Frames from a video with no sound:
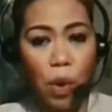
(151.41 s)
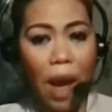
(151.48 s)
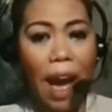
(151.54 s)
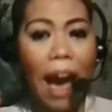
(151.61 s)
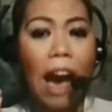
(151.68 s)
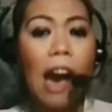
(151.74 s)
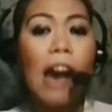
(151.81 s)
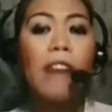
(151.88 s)

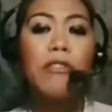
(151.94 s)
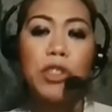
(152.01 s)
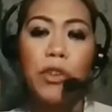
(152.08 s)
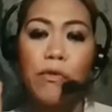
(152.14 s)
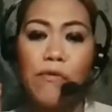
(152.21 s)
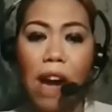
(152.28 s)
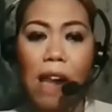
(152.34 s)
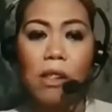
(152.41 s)
have to
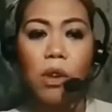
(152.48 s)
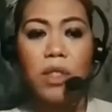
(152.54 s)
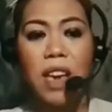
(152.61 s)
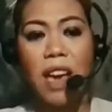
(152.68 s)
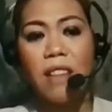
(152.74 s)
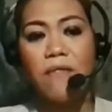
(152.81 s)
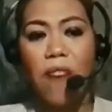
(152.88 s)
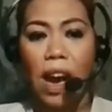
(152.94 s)
follow the
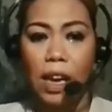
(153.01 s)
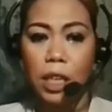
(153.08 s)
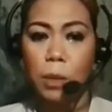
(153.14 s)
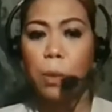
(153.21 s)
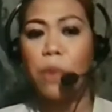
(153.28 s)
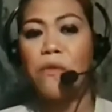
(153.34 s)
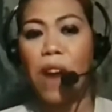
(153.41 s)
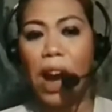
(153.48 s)
advice
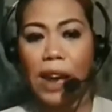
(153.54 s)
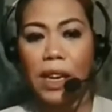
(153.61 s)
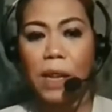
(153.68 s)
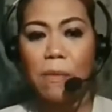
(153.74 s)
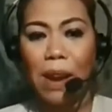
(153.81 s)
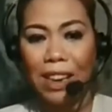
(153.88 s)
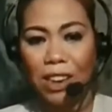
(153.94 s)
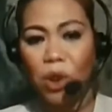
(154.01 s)

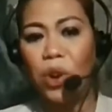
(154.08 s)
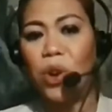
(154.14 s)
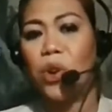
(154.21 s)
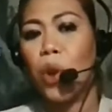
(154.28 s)
provided by your